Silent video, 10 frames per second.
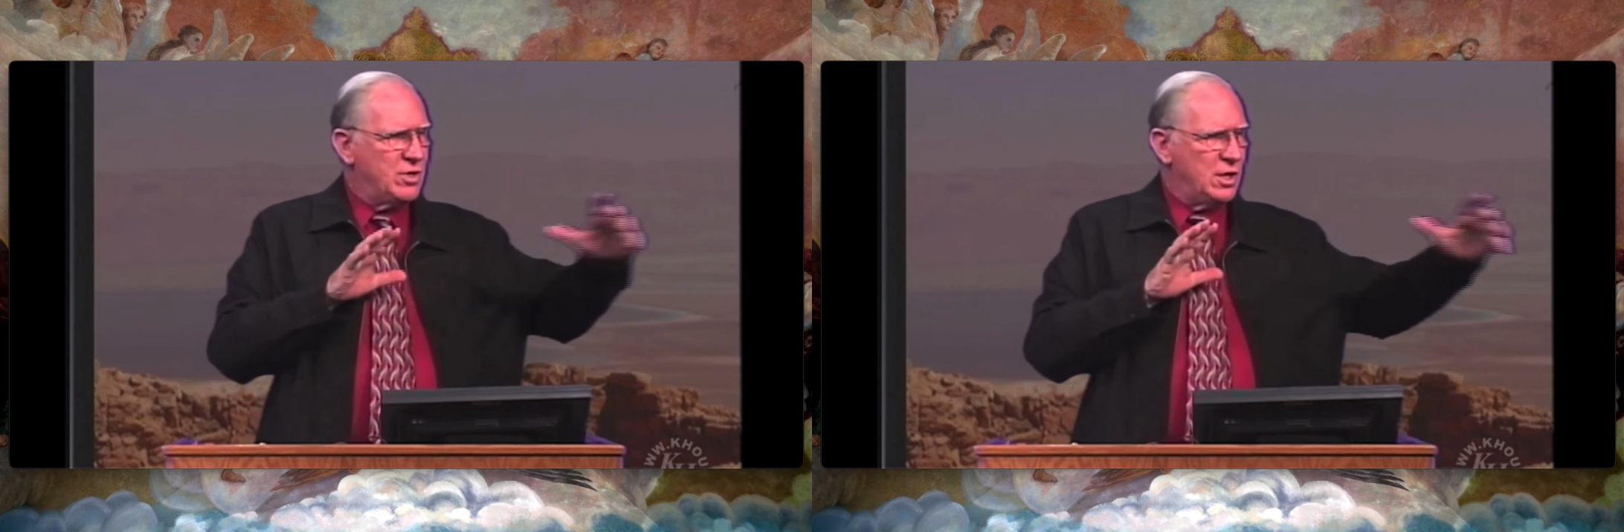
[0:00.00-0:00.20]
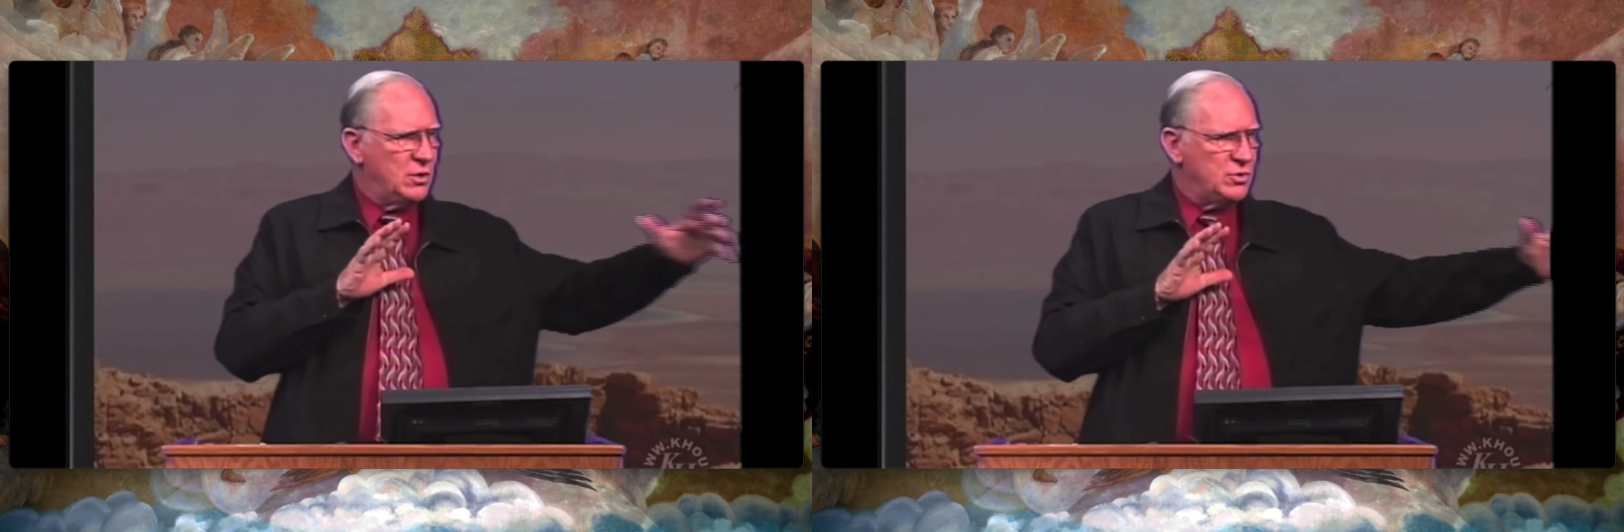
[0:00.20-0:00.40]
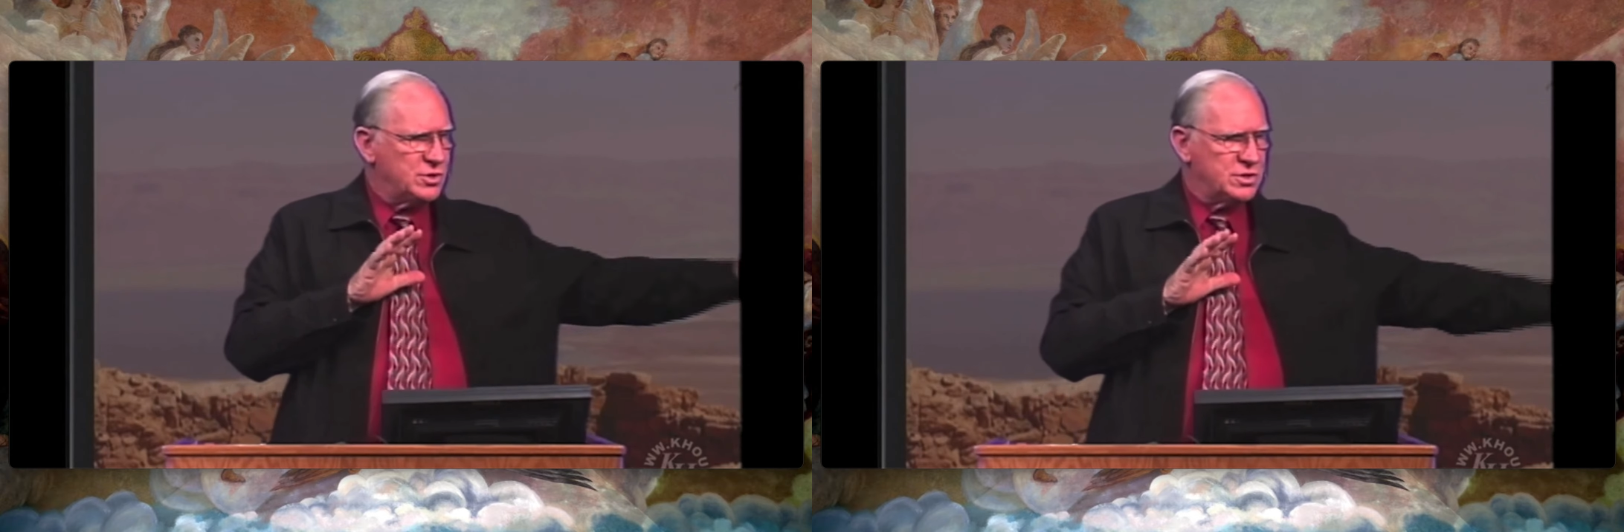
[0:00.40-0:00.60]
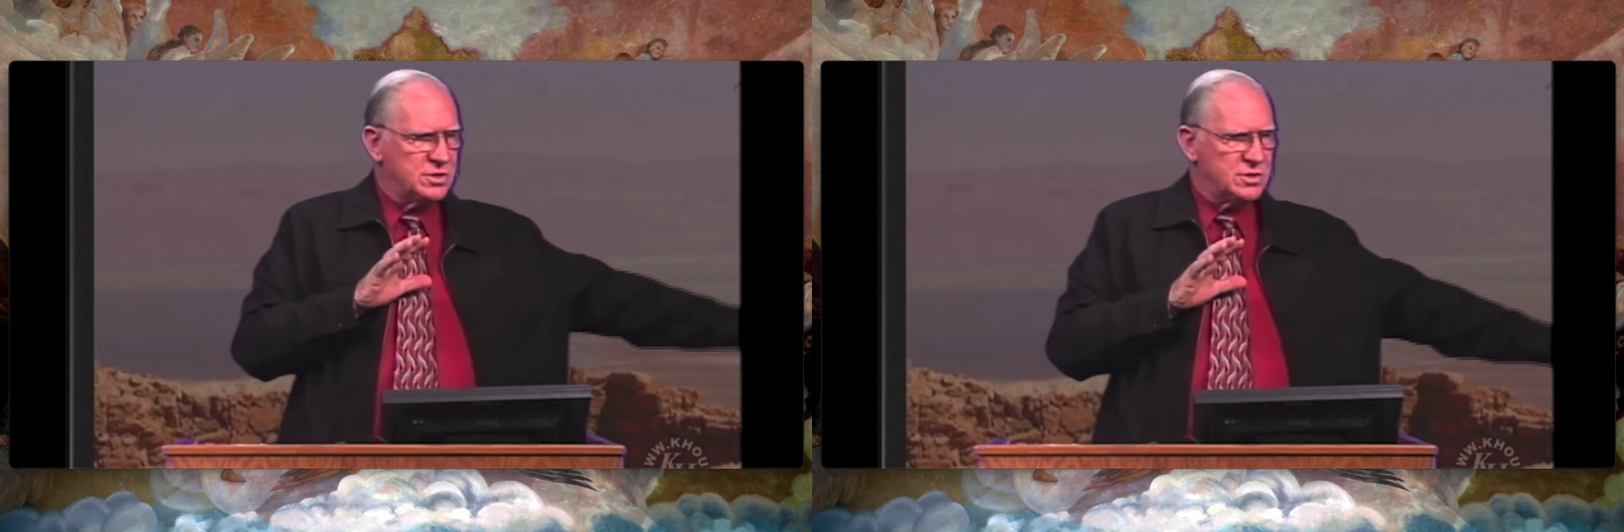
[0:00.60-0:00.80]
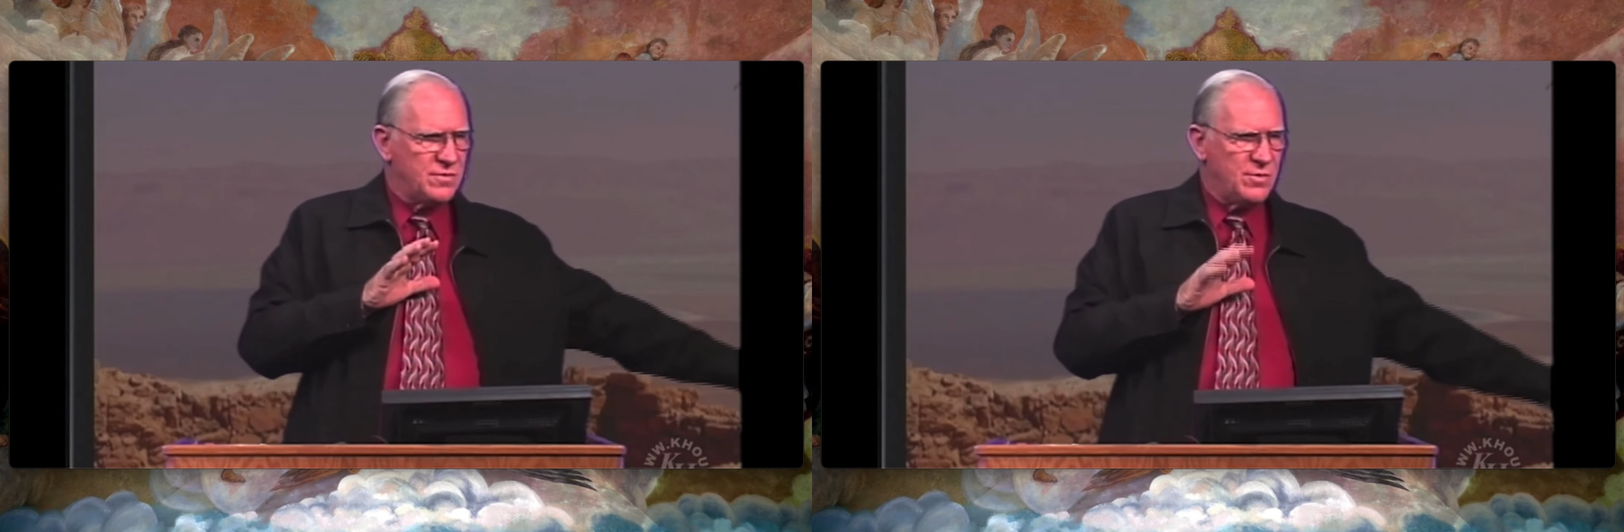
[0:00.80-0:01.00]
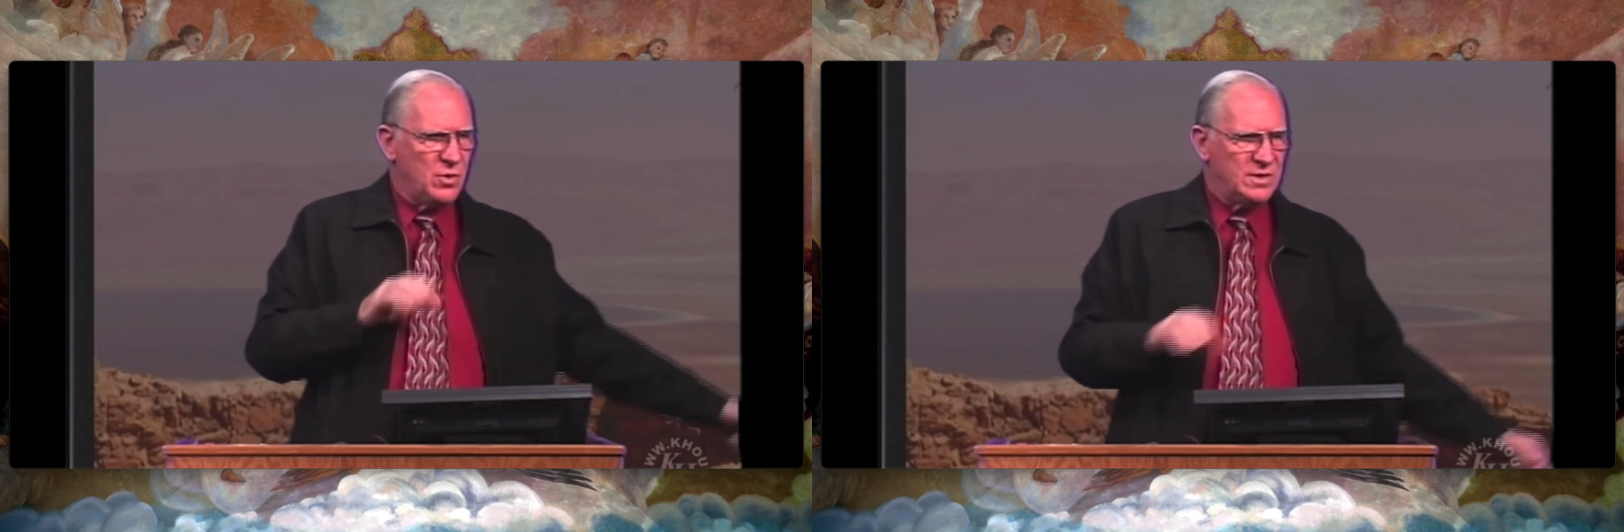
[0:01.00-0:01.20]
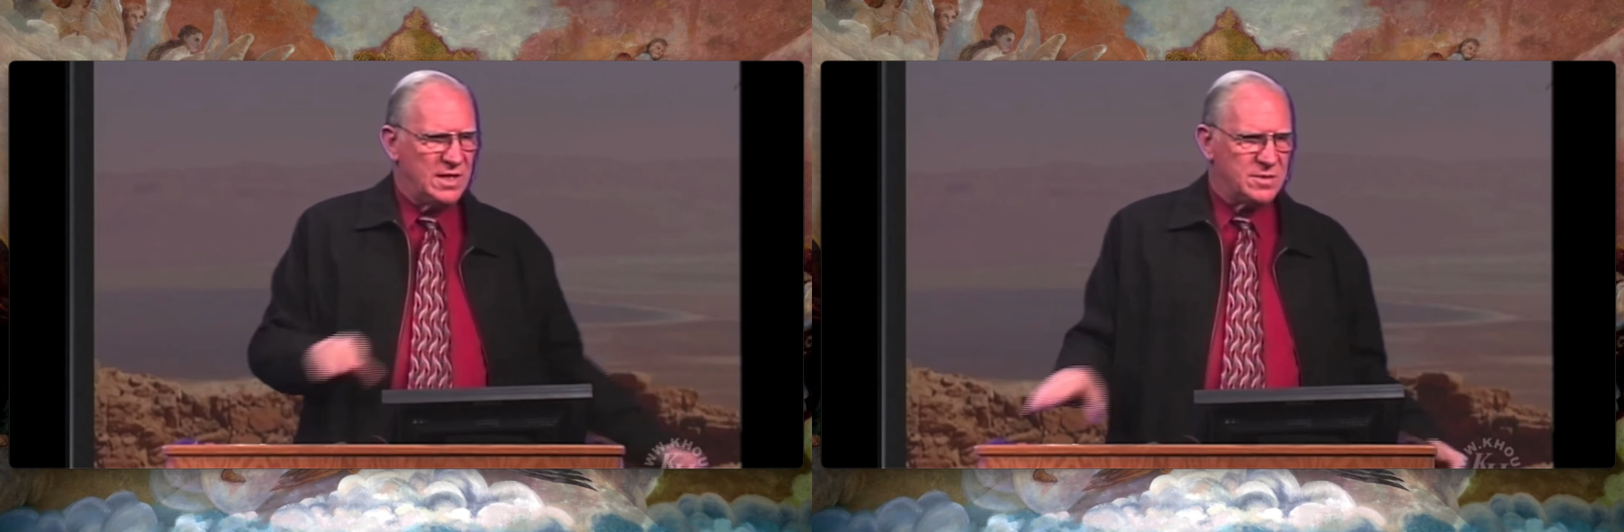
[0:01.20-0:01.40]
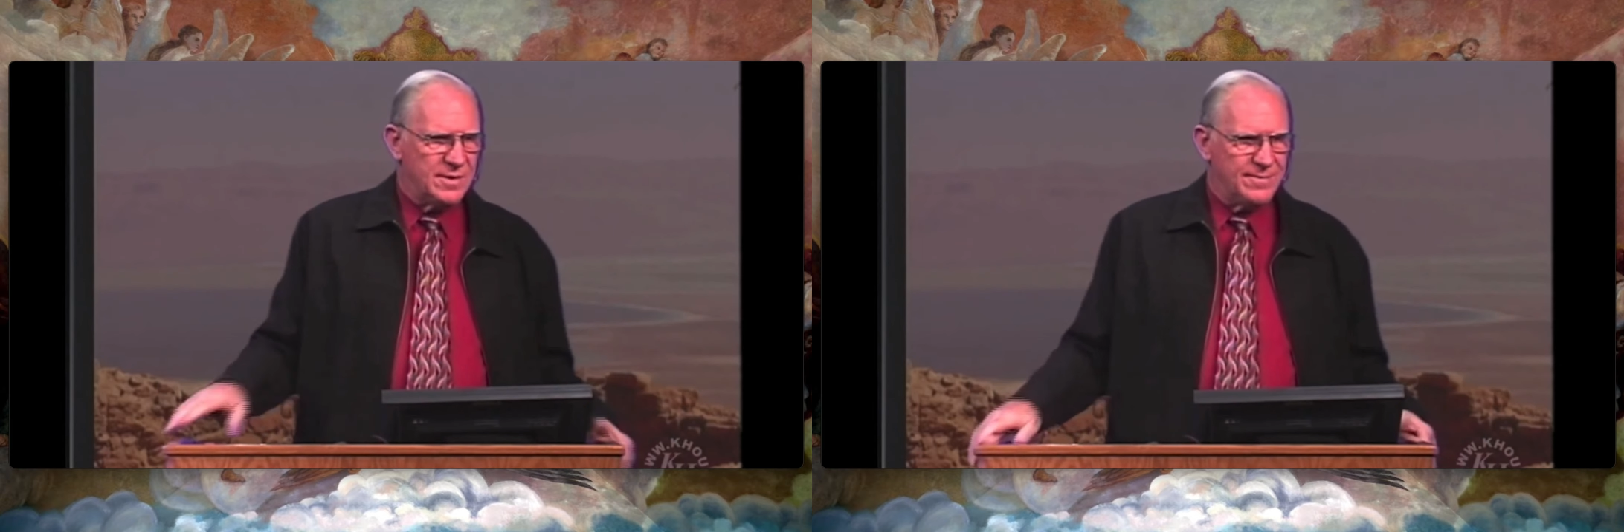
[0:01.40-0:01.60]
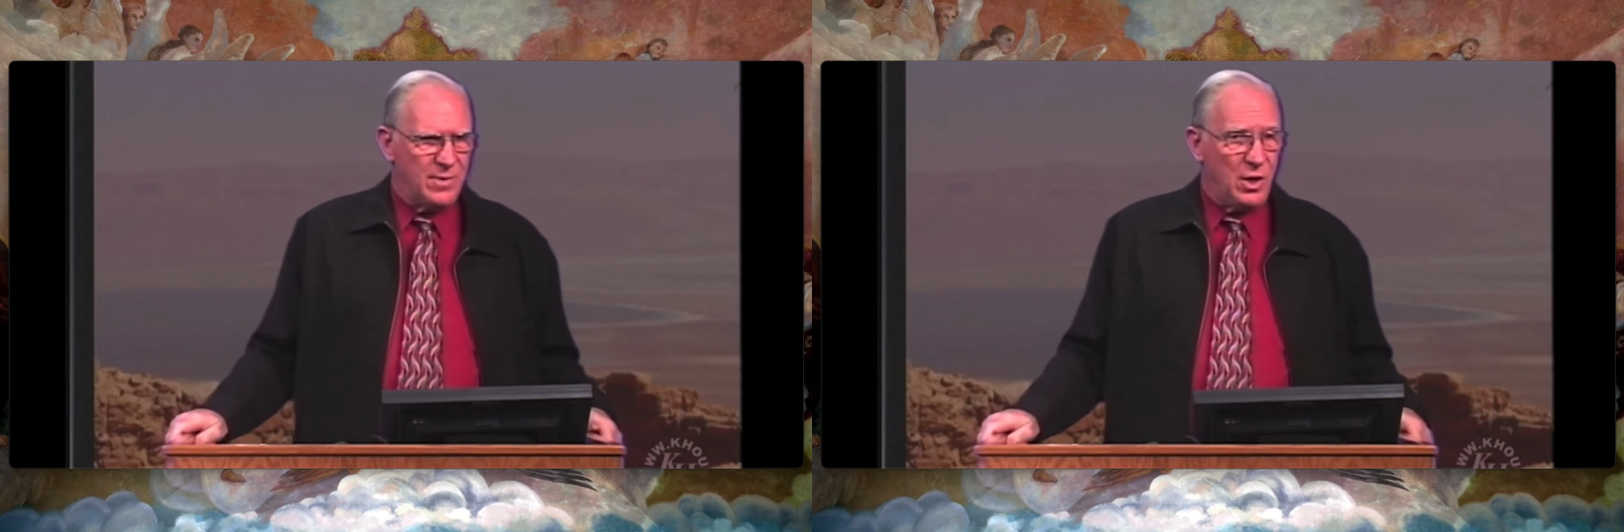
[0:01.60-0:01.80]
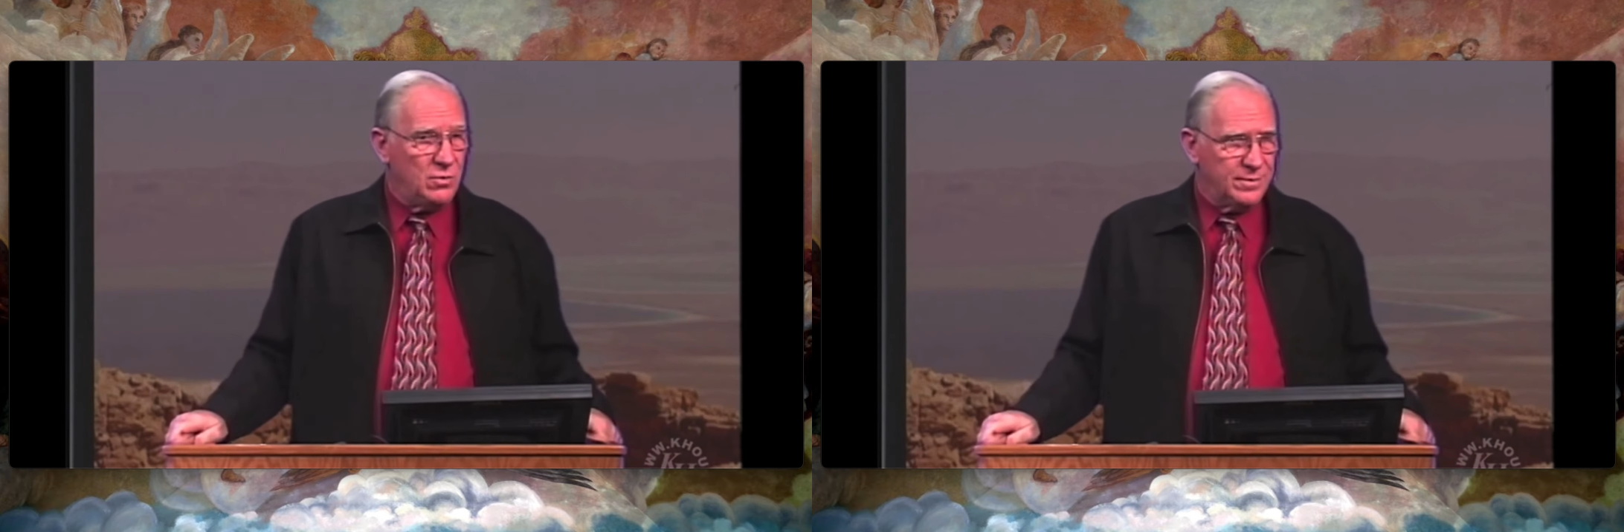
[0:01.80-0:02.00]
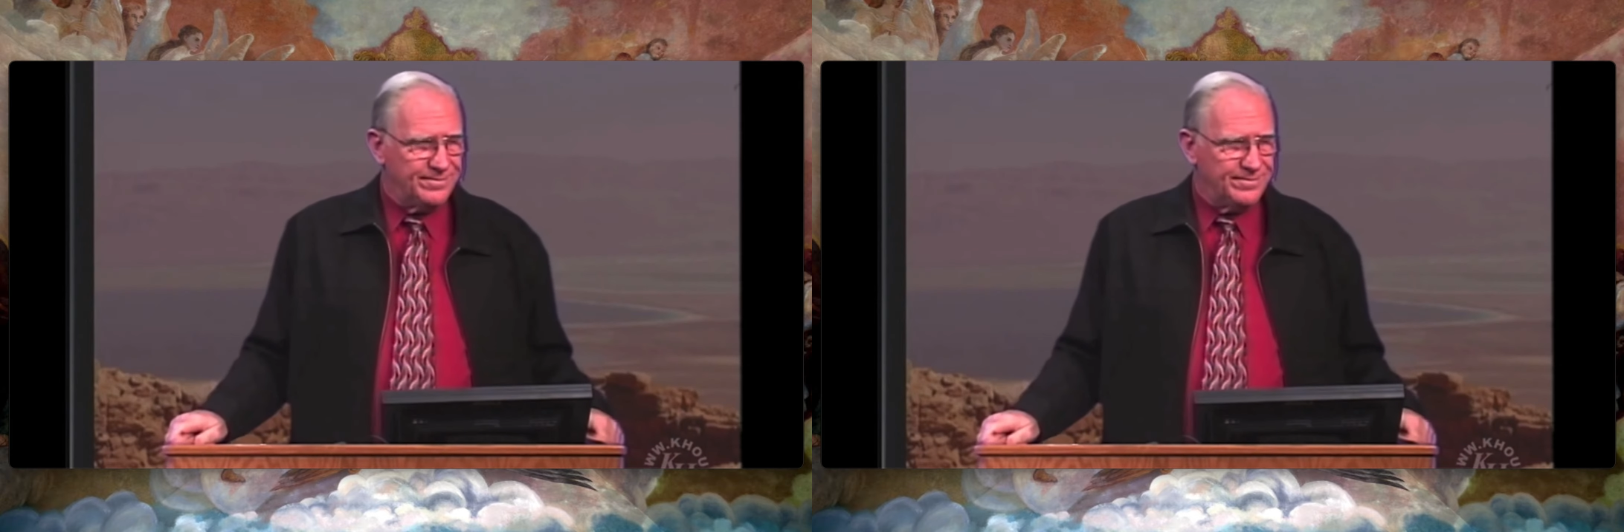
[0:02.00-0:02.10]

allusions from the Old Testament alone.